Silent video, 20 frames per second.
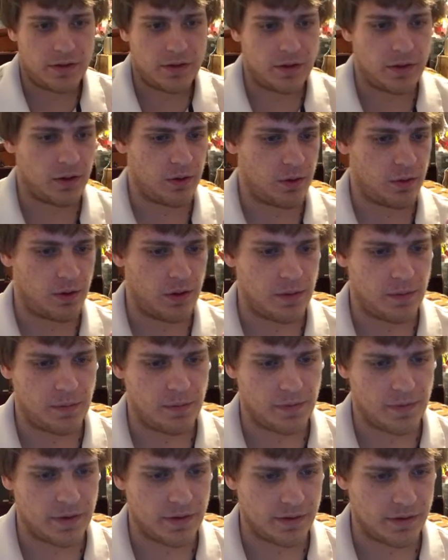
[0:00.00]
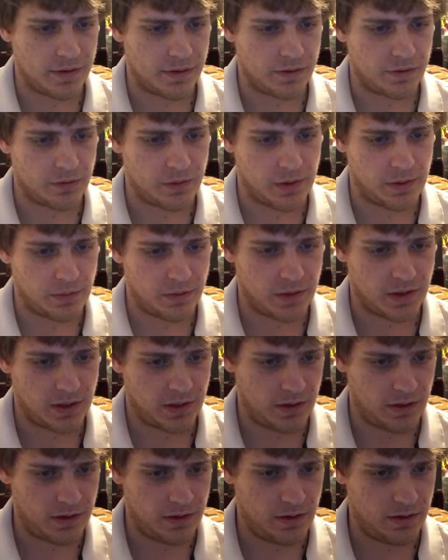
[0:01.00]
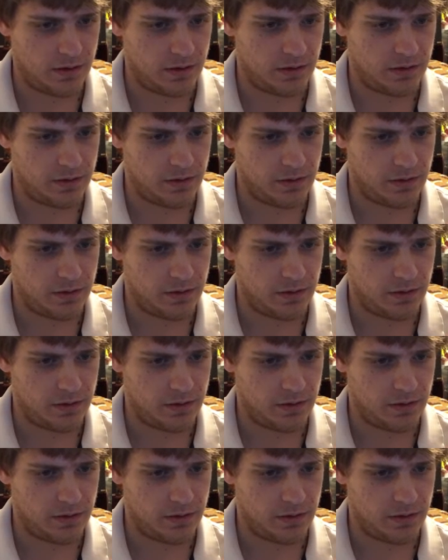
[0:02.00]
So this is frame 10.